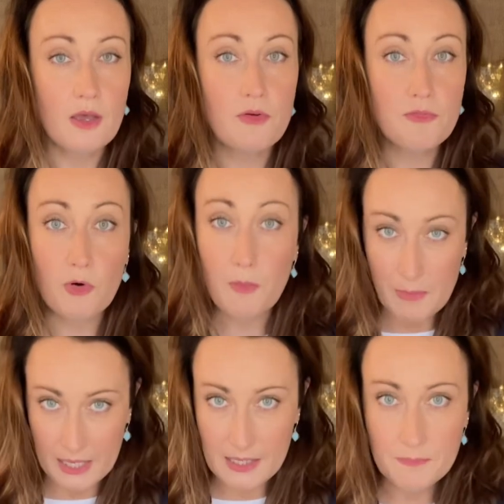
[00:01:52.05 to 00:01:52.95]
For
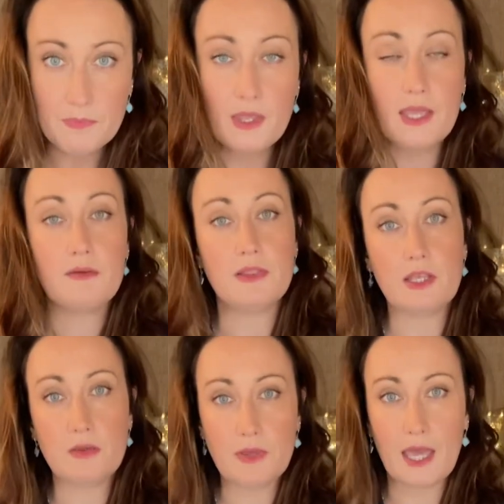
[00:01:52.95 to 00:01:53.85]
me, here in
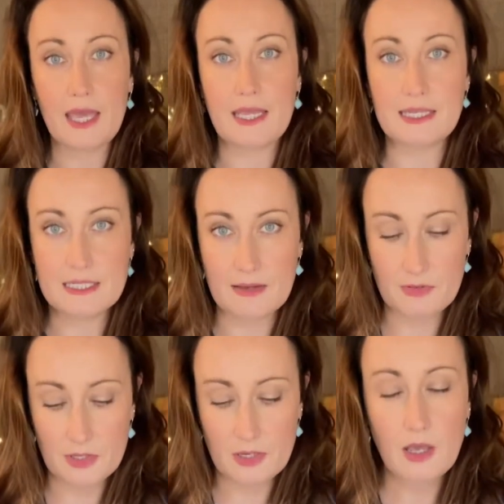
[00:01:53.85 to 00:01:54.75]
the UK, in
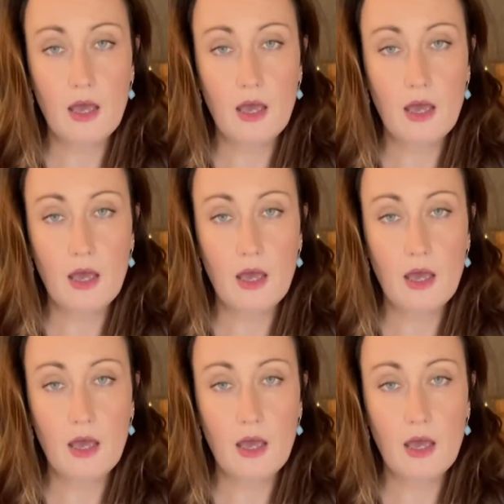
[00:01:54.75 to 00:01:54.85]
Devon,